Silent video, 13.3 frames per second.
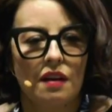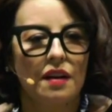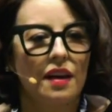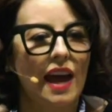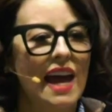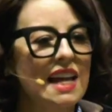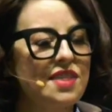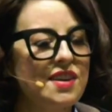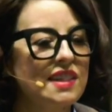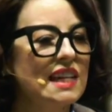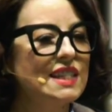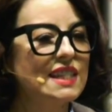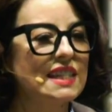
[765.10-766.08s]
anything
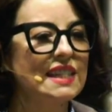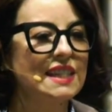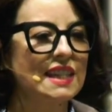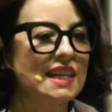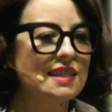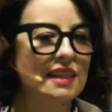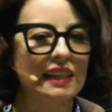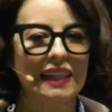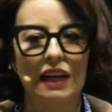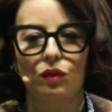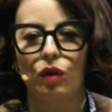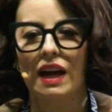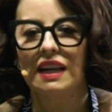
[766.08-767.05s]
that's in season, like
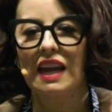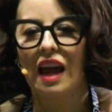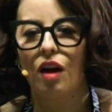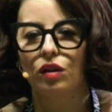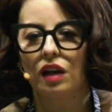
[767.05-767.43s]
right now,